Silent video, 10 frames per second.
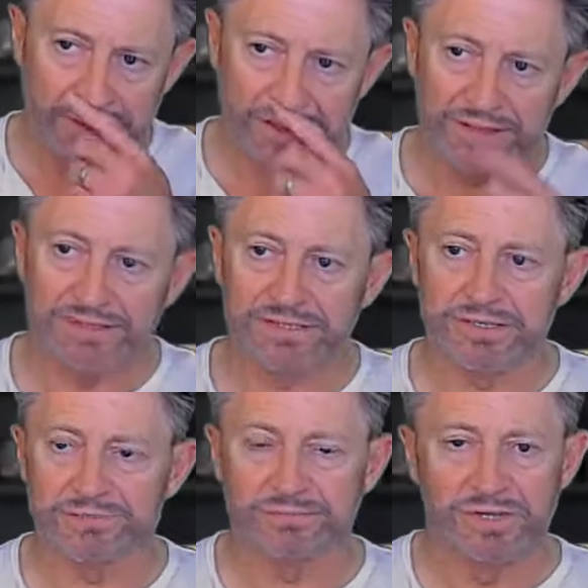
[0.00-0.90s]

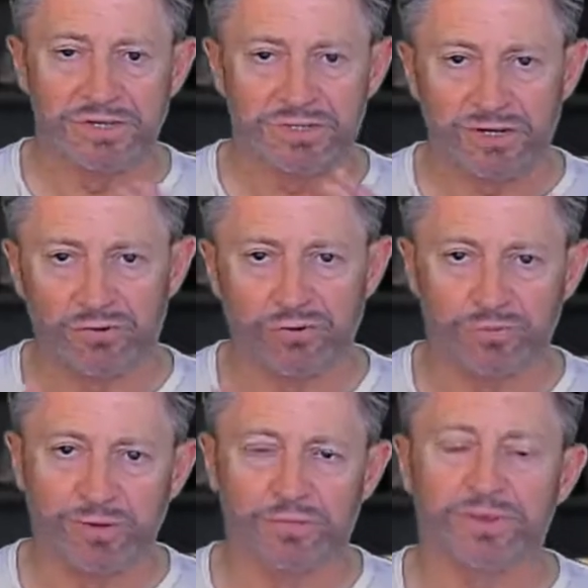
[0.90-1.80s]
And then
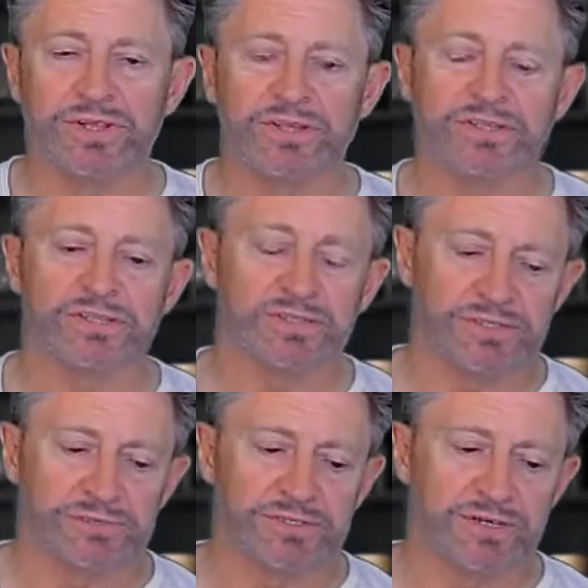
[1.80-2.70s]
grouping within the
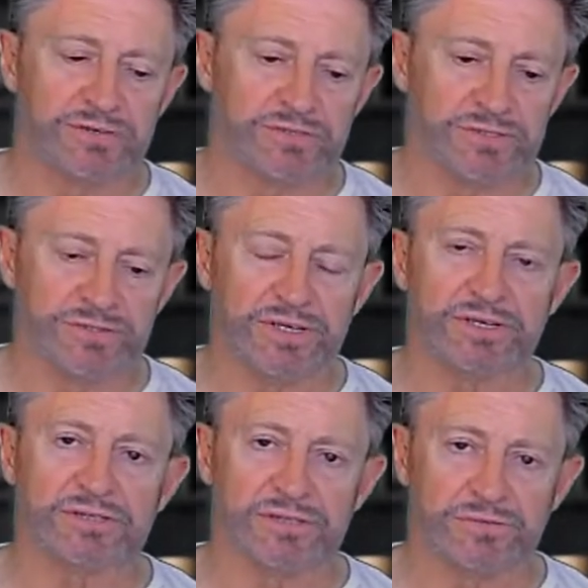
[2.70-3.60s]
scenes themselves. So
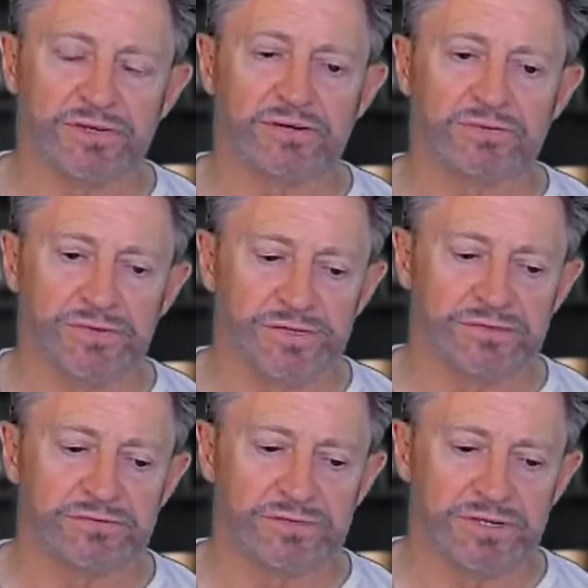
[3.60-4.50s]
yeah, it's come a long way.
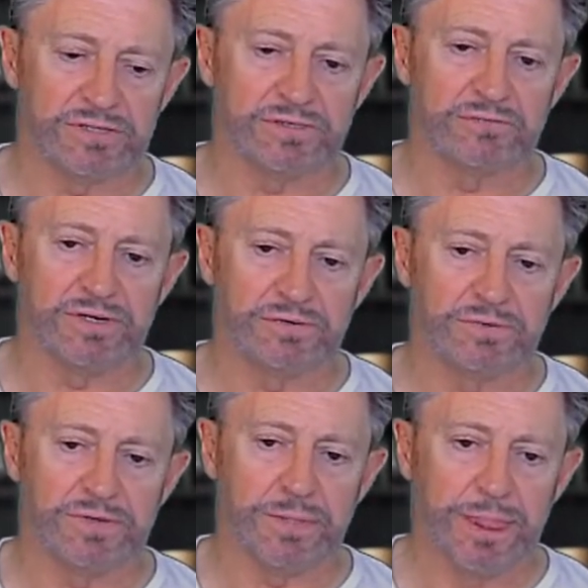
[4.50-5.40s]
It really has come a long
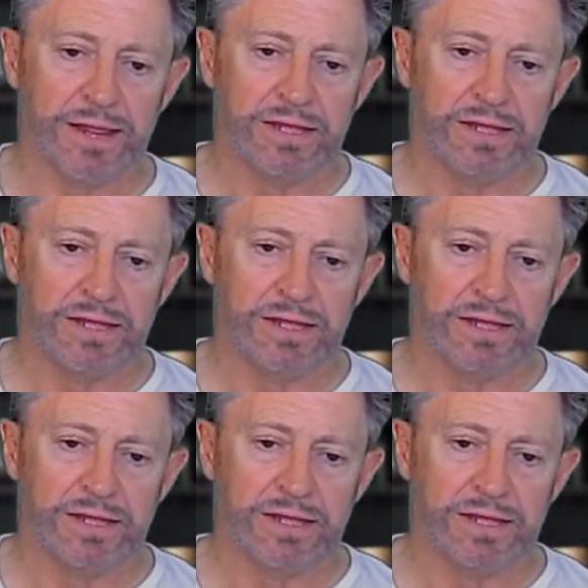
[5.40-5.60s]
way.